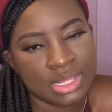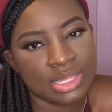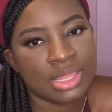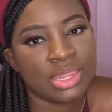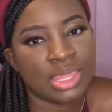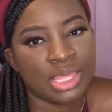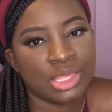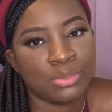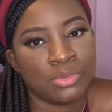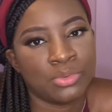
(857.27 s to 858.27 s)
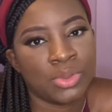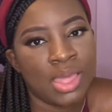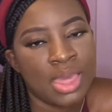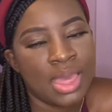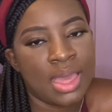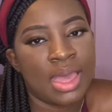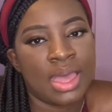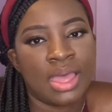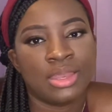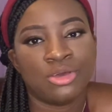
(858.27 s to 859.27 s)
Thank you, boo.
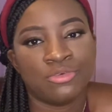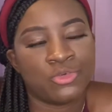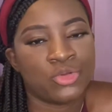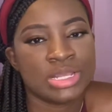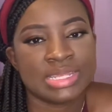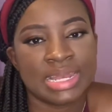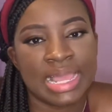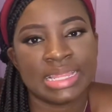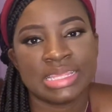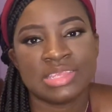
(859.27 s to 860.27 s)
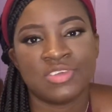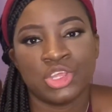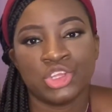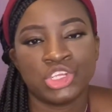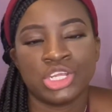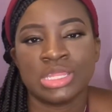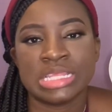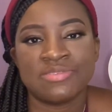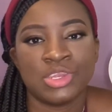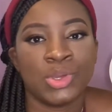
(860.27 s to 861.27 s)
And of course, like this video, share this
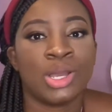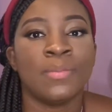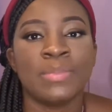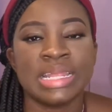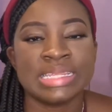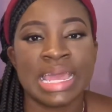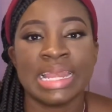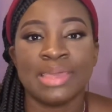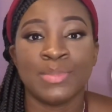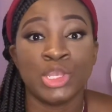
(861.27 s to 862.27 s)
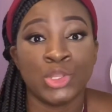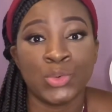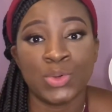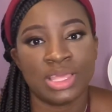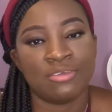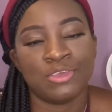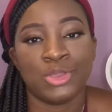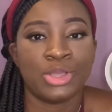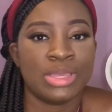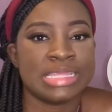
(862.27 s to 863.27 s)
video, comment, and let me know if
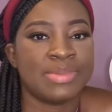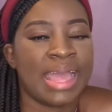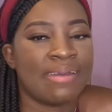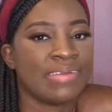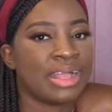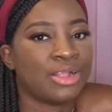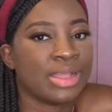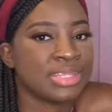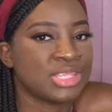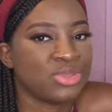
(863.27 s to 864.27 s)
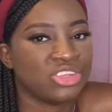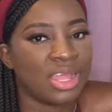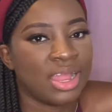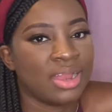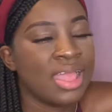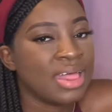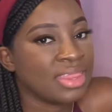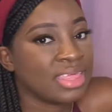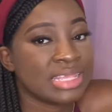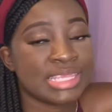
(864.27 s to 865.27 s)
you're going to be having a gratitude jar
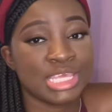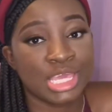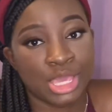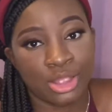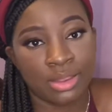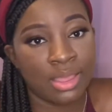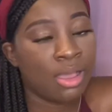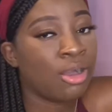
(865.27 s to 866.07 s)
this year.